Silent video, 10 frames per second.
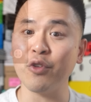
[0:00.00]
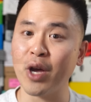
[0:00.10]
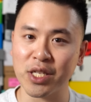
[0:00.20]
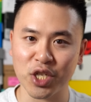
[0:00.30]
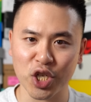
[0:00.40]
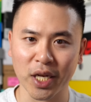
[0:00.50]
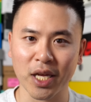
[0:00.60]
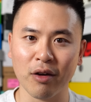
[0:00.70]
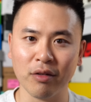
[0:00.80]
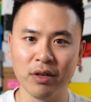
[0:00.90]
for you guys to check
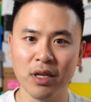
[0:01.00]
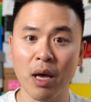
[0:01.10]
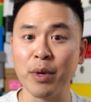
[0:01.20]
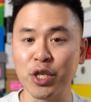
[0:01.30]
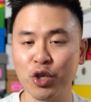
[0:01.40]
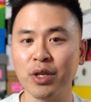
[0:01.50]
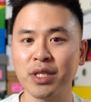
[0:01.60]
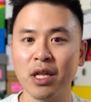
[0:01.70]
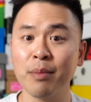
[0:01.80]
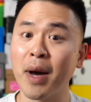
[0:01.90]
out, and be sure to
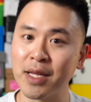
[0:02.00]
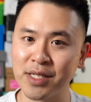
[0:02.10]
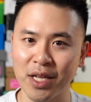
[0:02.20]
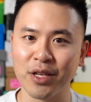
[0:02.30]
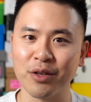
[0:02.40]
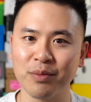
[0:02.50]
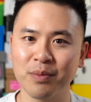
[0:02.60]
tell them I sent you.